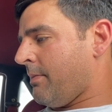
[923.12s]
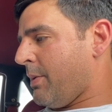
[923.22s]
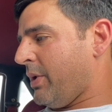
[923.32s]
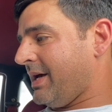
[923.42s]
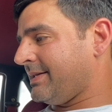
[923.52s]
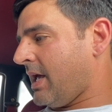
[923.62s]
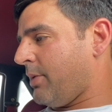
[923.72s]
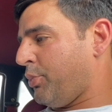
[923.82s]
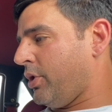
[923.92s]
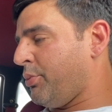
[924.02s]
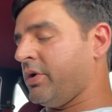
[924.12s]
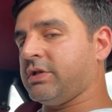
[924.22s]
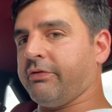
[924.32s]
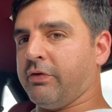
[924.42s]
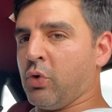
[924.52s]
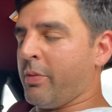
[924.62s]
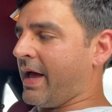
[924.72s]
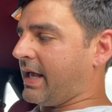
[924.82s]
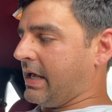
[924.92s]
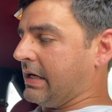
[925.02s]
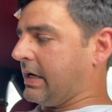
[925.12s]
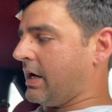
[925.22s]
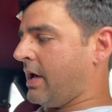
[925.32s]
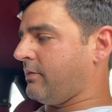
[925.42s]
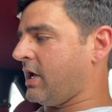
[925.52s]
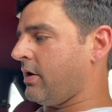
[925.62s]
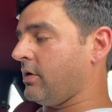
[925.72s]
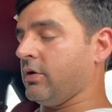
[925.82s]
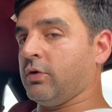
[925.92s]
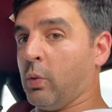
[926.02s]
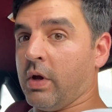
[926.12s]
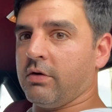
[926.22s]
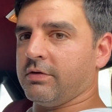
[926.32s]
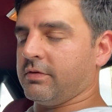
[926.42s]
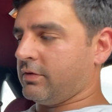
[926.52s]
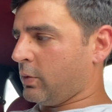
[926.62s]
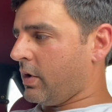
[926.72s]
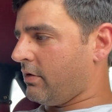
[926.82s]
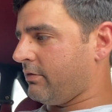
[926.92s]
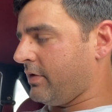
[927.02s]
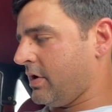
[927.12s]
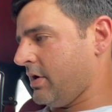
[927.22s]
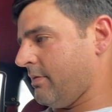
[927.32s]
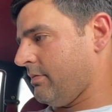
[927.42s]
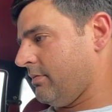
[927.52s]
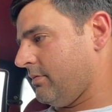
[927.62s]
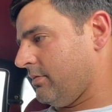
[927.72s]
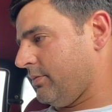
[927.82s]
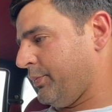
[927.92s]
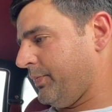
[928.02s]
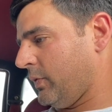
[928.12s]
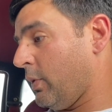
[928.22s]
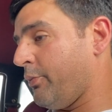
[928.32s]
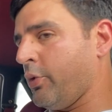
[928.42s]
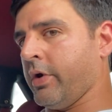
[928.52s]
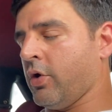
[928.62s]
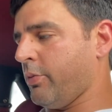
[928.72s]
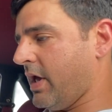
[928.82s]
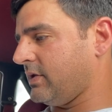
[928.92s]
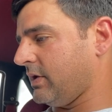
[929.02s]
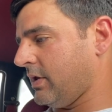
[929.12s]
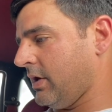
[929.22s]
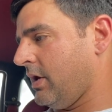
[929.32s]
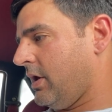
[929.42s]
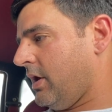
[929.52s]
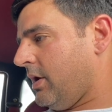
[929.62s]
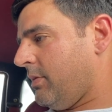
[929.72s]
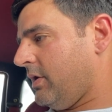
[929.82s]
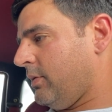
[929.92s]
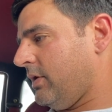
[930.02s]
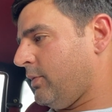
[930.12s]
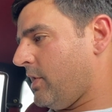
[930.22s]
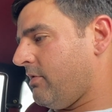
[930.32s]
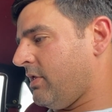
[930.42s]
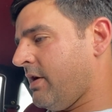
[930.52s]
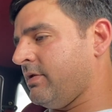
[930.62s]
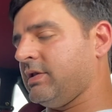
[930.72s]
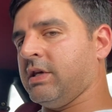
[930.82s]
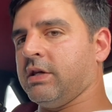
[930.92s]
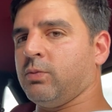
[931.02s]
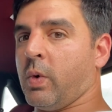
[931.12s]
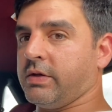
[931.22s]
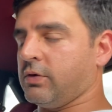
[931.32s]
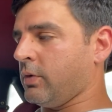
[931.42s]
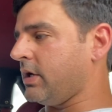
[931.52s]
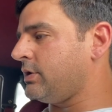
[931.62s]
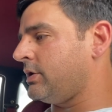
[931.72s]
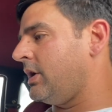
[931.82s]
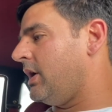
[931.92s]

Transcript: Because I had put a bunch of fuel back in it, I'm down to 12.0 basically, between 12, 11, 6, way too rich.